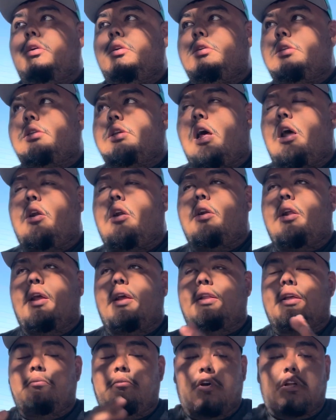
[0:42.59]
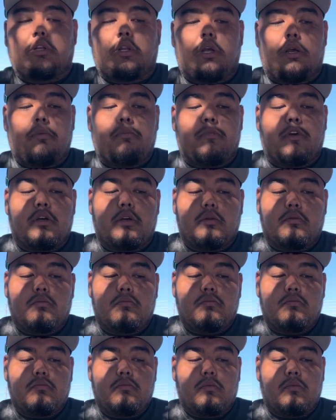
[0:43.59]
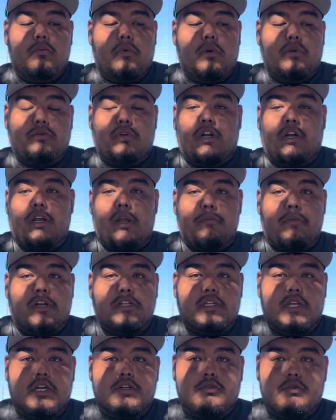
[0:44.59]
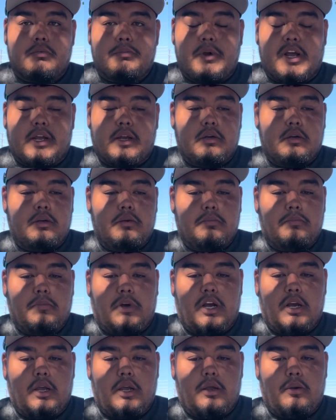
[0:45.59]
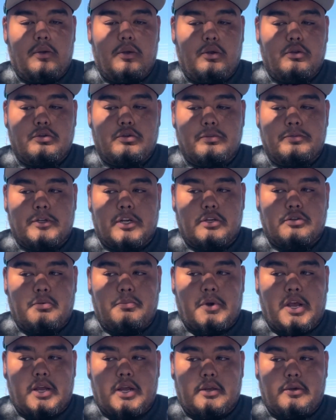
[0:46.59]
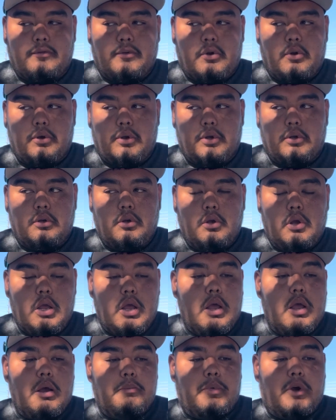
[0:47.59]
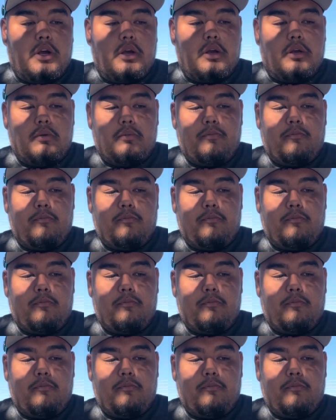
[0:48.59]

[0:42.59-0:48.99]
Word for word: Saturday, and then Monday. But I'm trying to get my schedule back, my YouTube schedule back and going. But